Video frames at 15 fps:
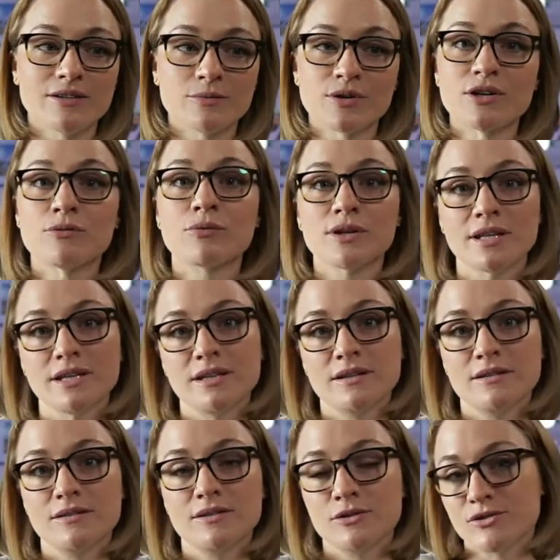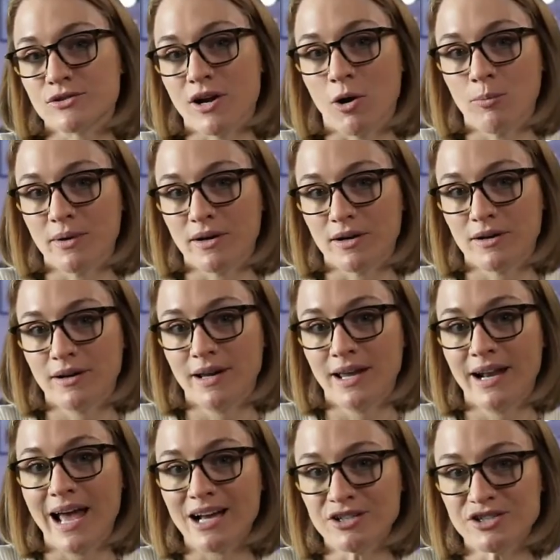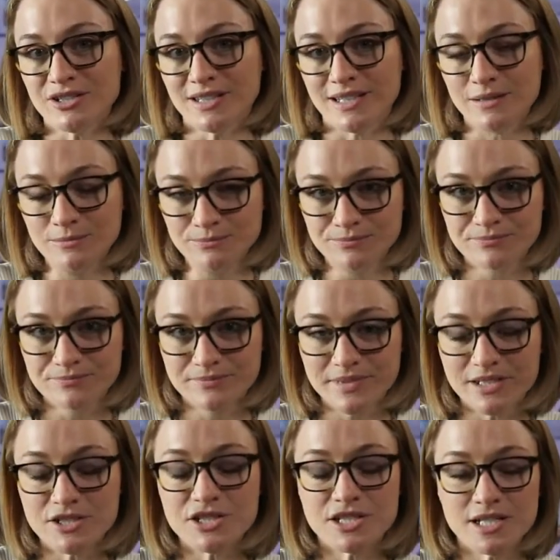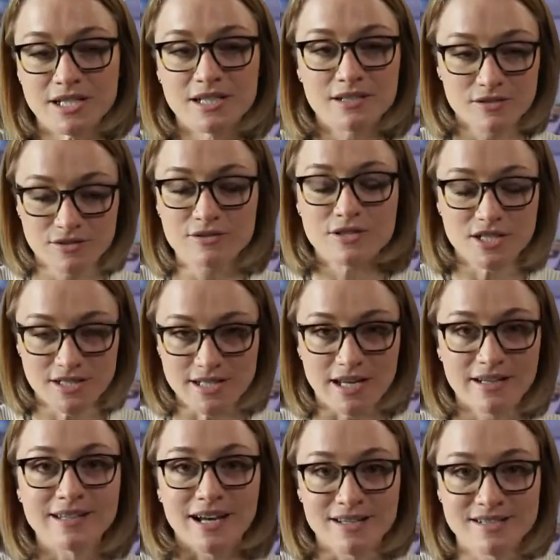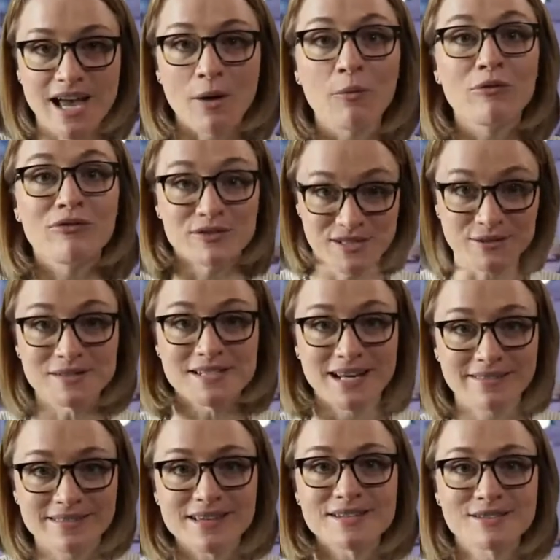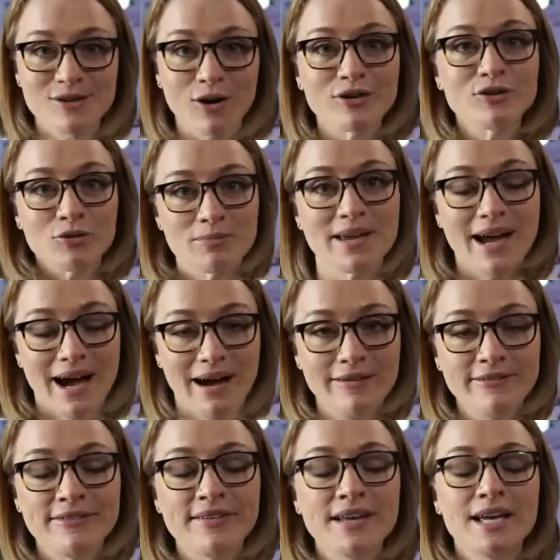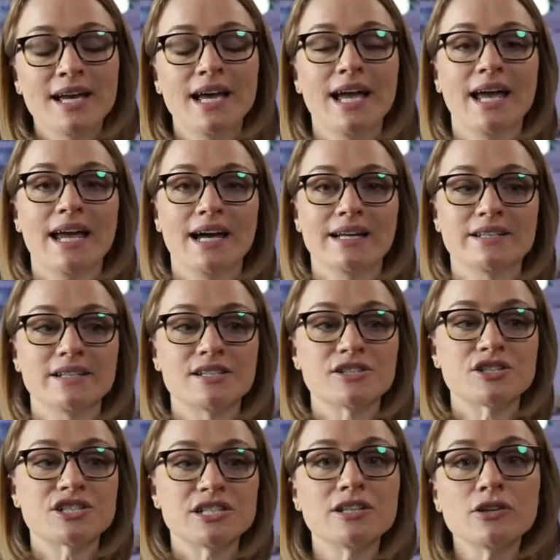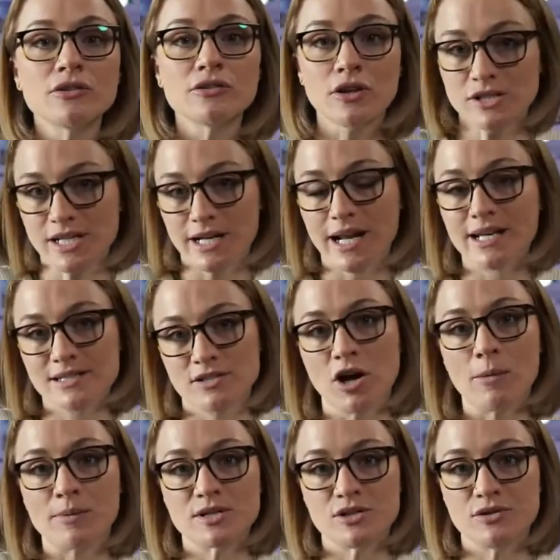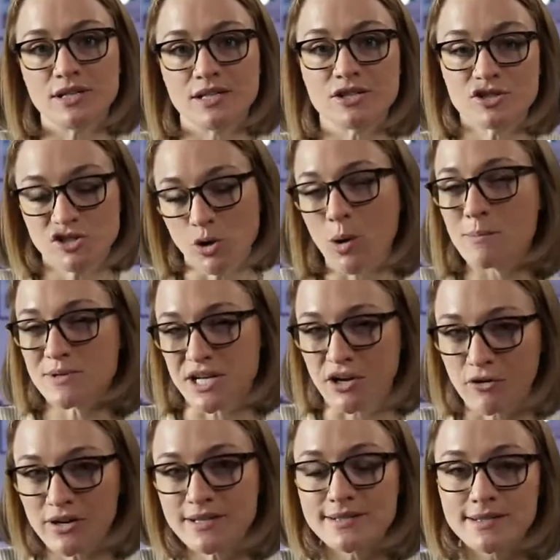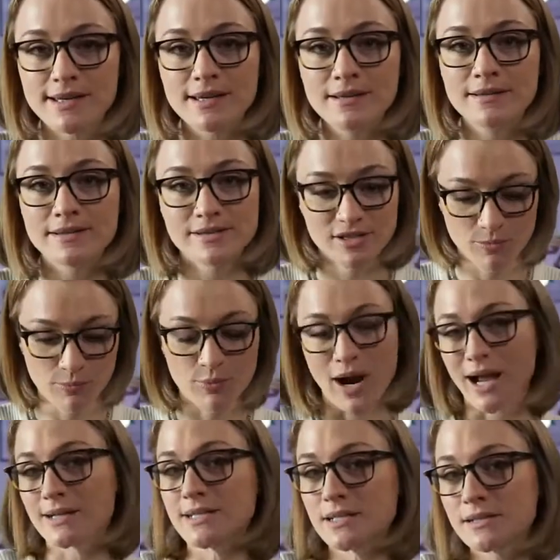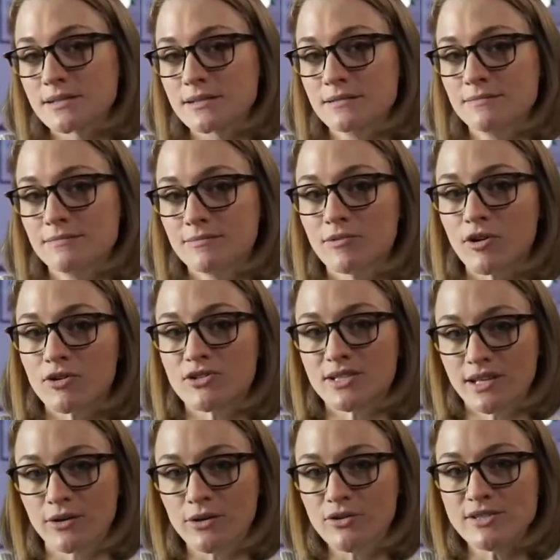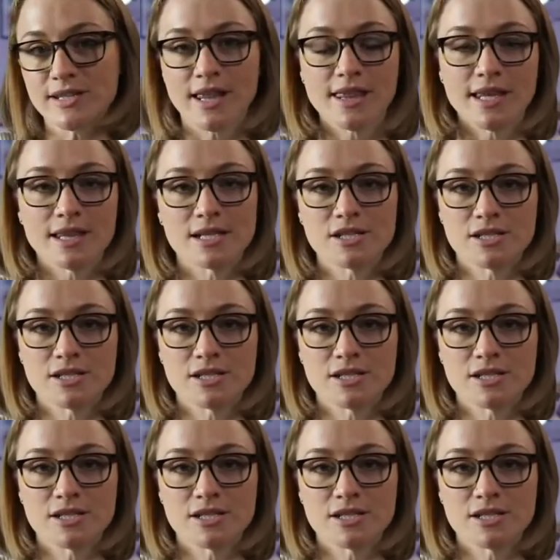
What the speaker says: could really use your help here. And actually, she said, yes, I will facilitate this on your behalf. And she looked at it as an opportunity to show up generously, to practice her skills and the thing